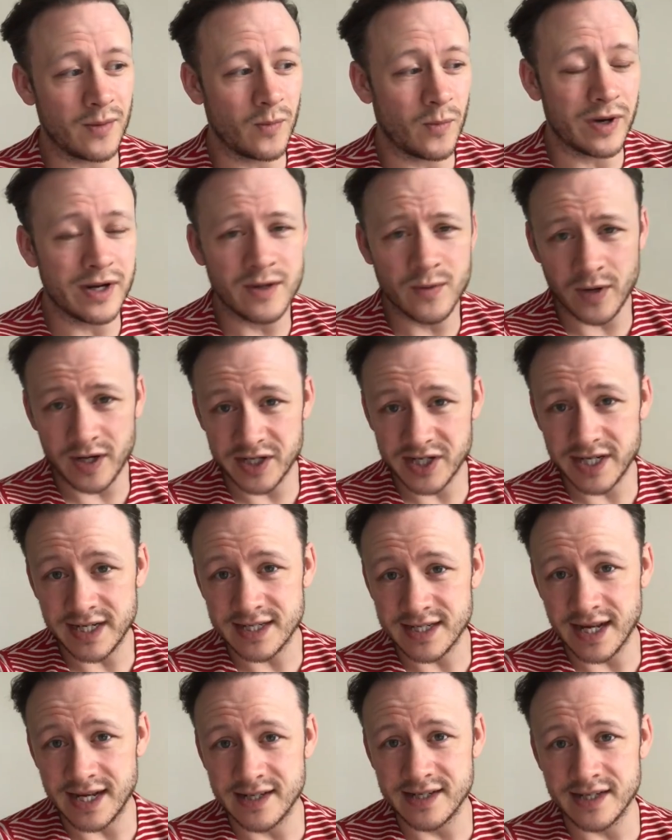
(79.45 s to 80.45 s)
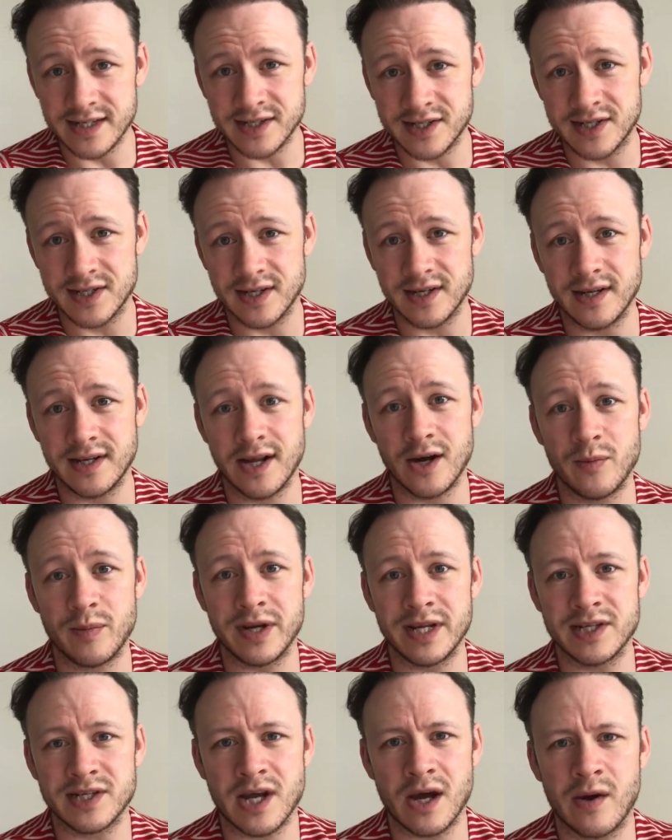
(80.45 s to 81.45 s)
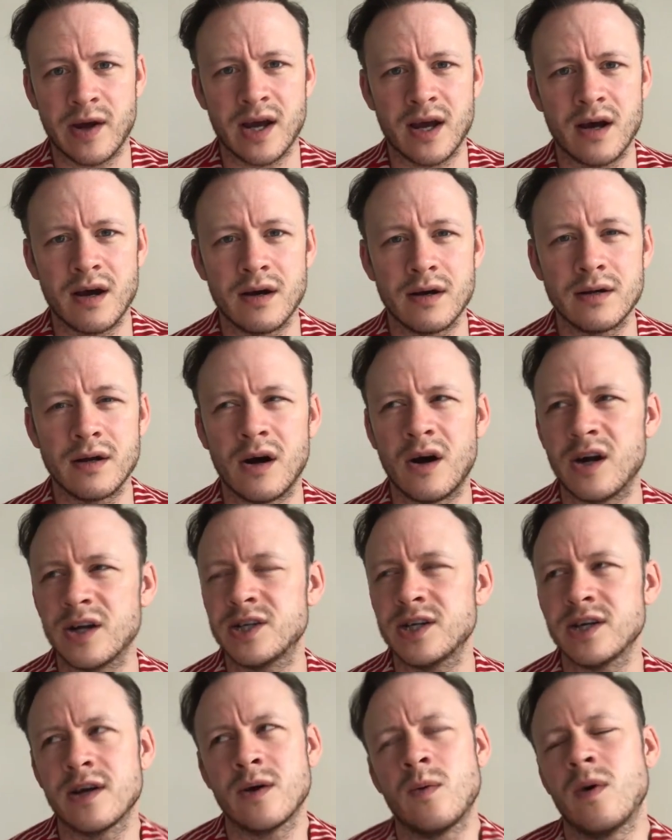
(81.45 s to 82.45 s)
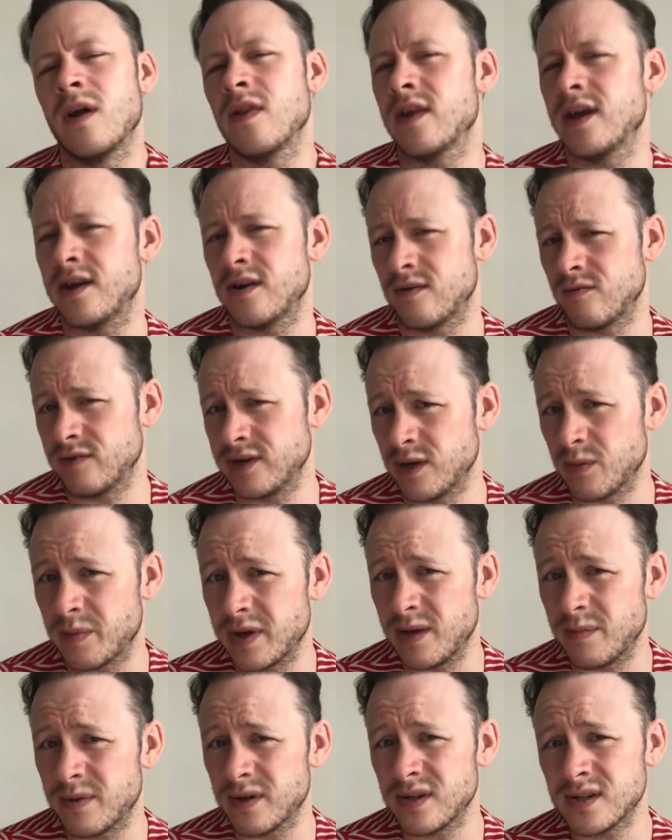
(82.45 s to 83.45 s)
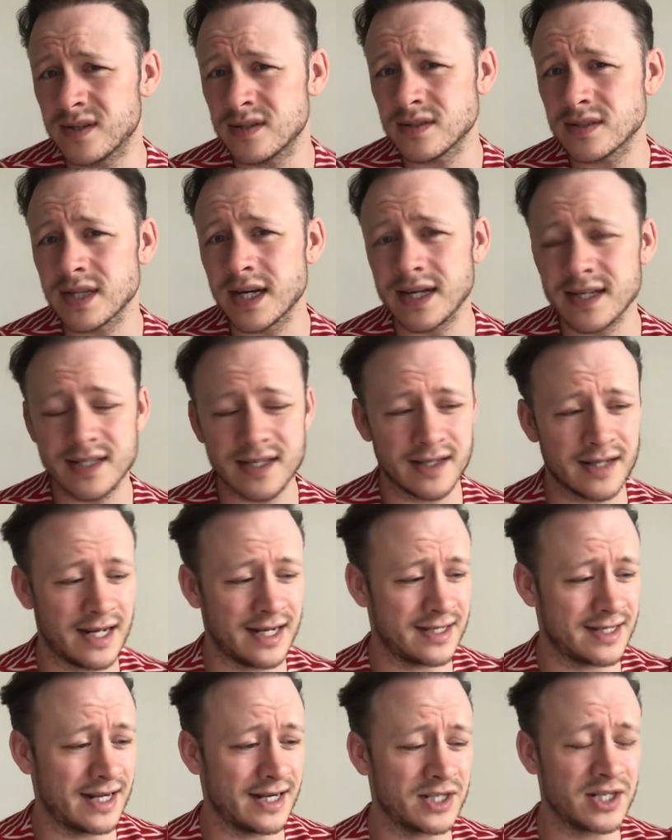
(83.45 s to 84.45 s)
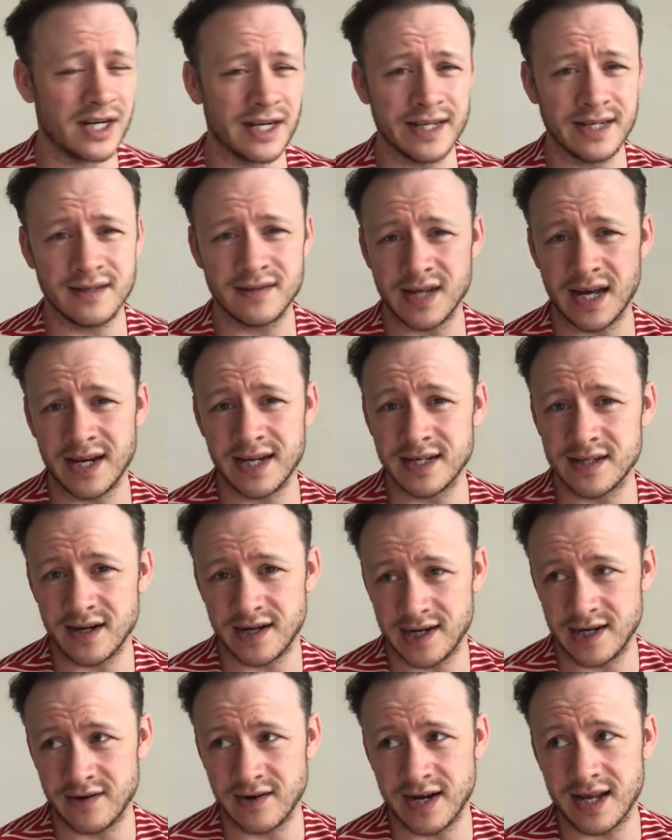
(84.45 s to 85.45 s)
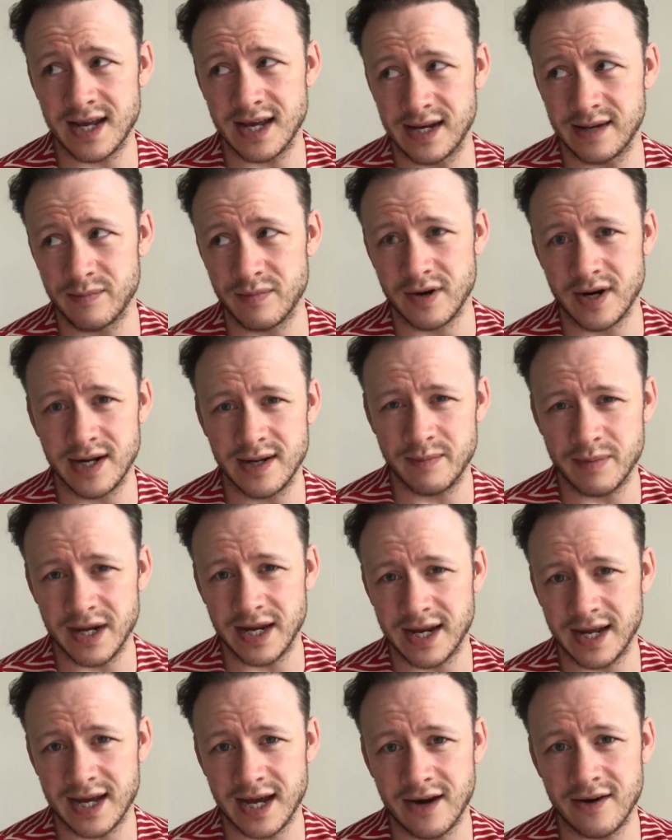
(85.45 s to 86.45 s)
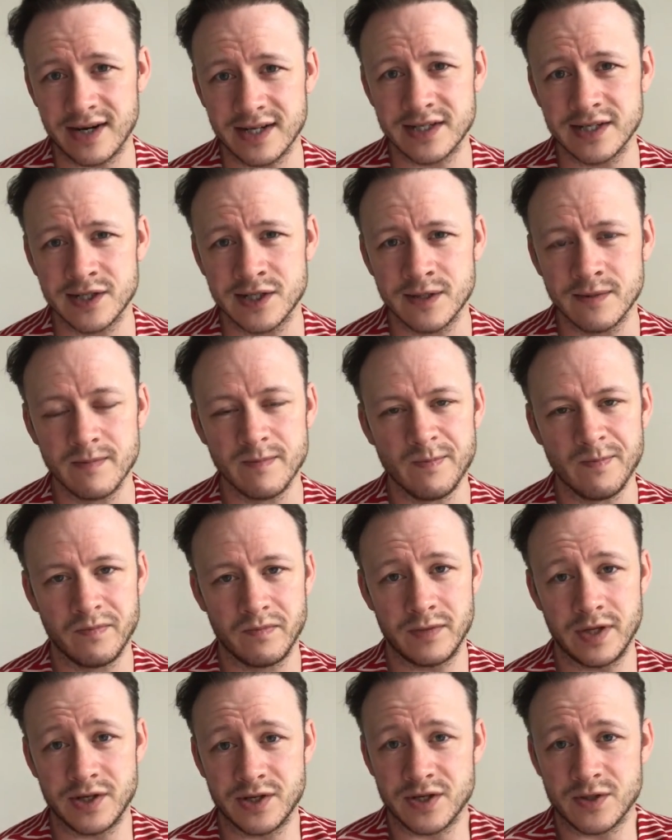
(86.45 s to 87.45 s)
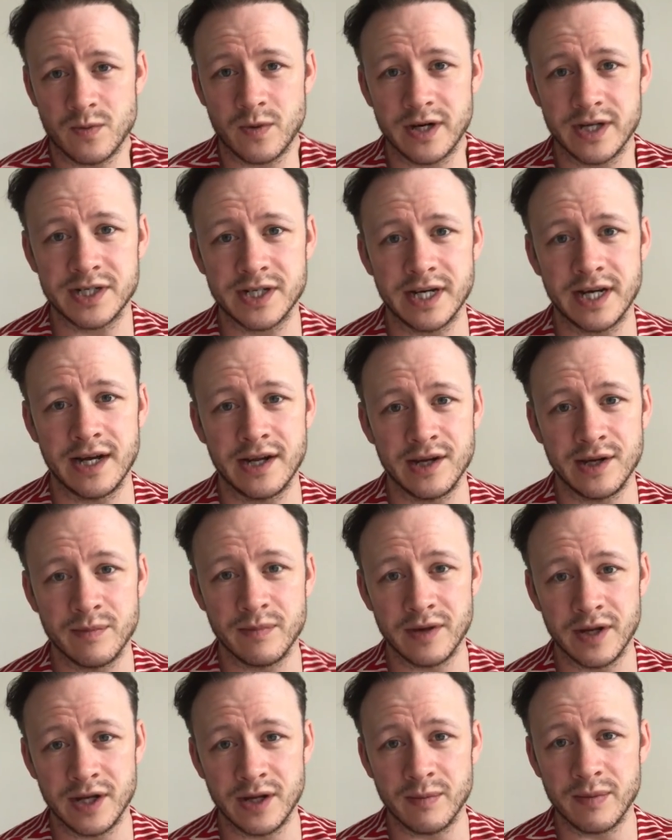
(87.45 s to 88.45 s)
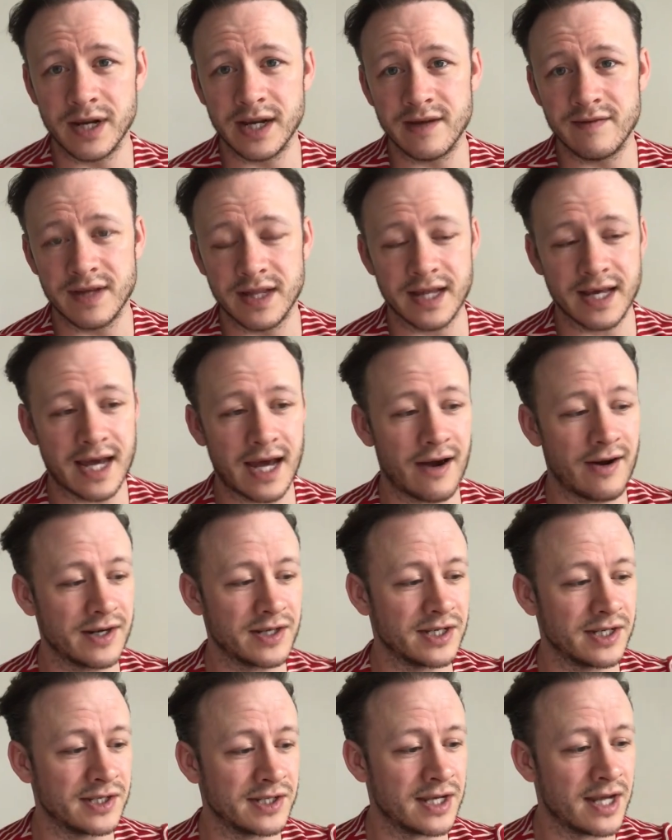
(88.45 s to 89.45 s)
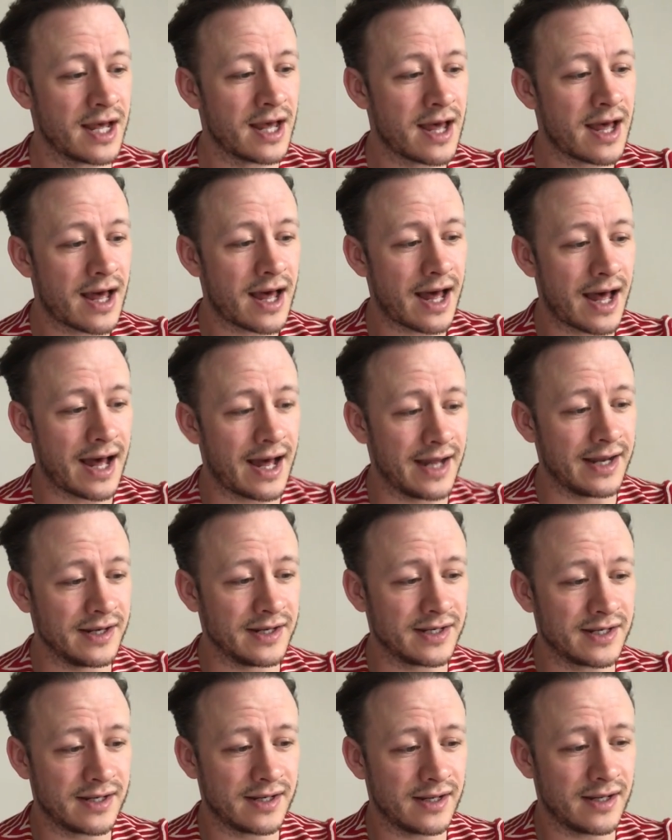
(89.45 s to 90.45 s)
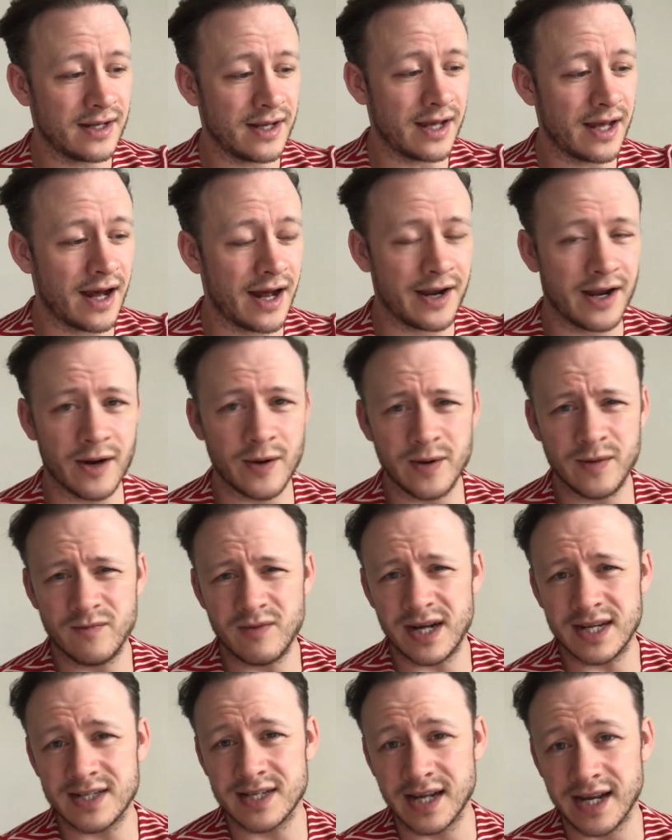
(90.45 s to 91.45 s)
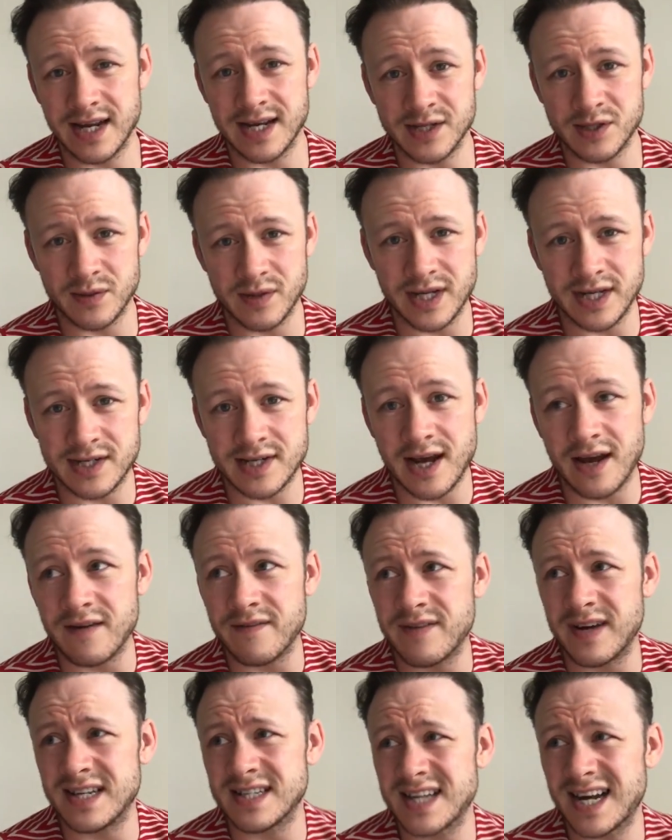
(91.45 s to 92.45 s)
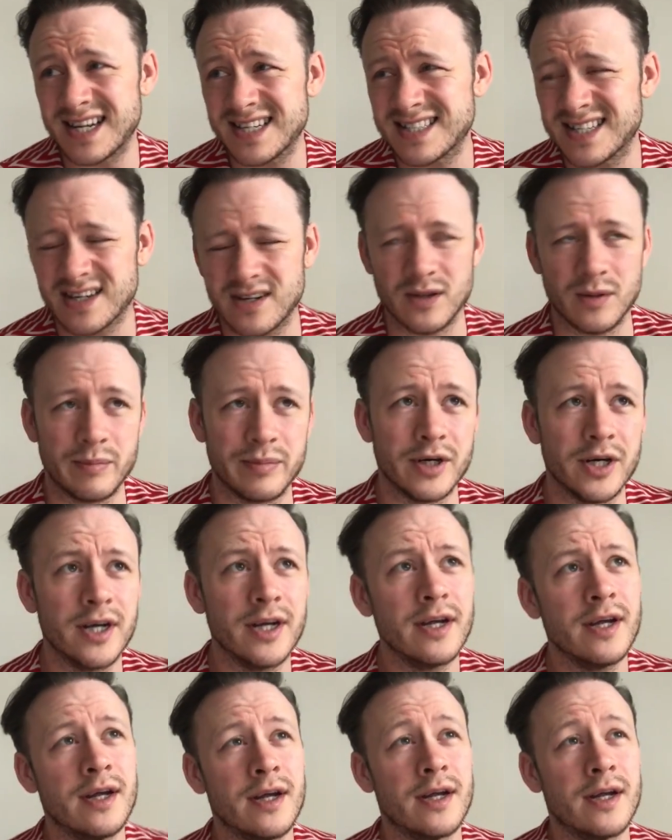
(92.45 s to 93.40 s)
you watch EastEnders, nobody's going, oh, do you know what? They're not real people. That's actually Danny Dyer and Kelly Bright playing characters. You just watch it and you believe in the characters. And I know wrestling is kind of fantastical, but